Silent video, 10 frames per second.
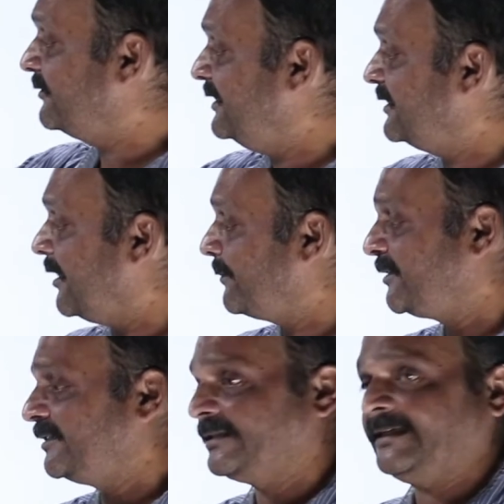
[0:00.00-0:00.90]
these
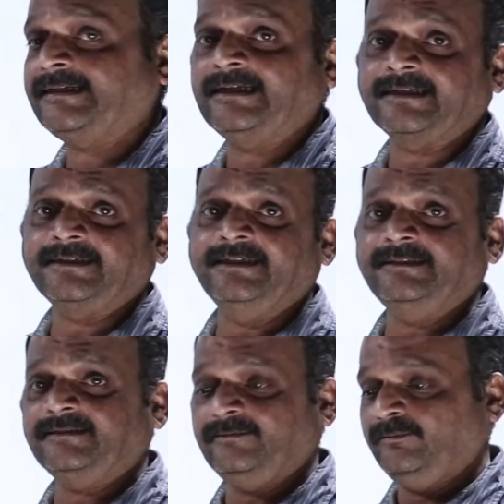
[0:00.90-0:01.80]
options are correct? It
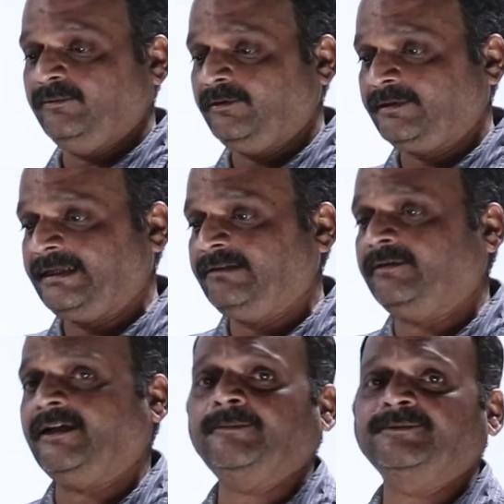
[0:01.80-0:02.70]
is more than
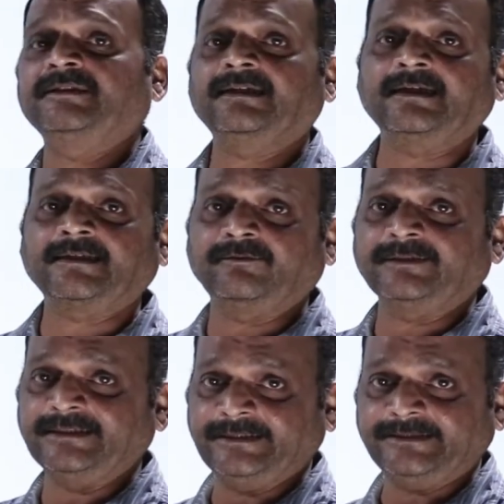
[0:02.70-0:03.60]
one option correct
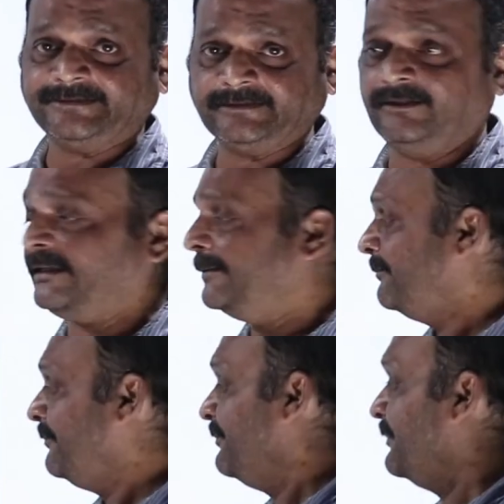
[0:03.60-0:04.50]
question it is. Okay,
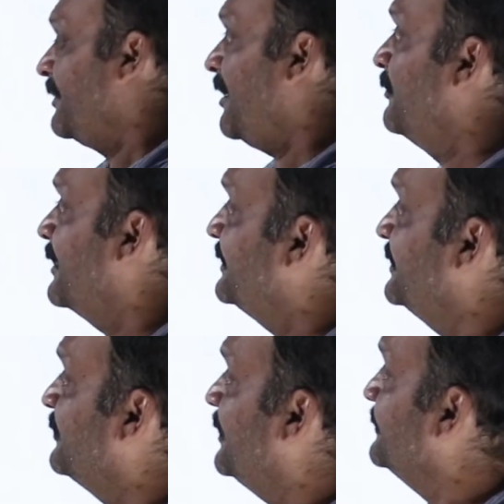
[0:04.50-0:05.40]
now look at
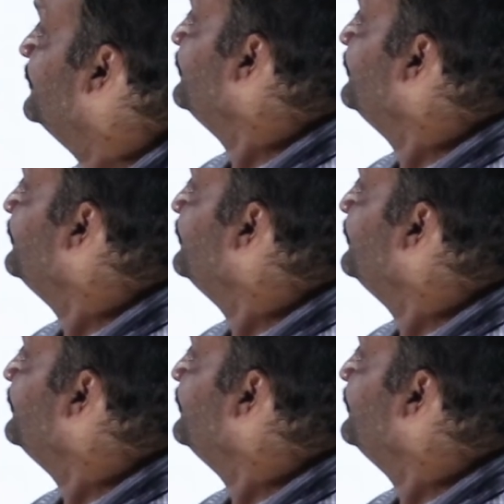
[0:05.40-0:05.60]
this one.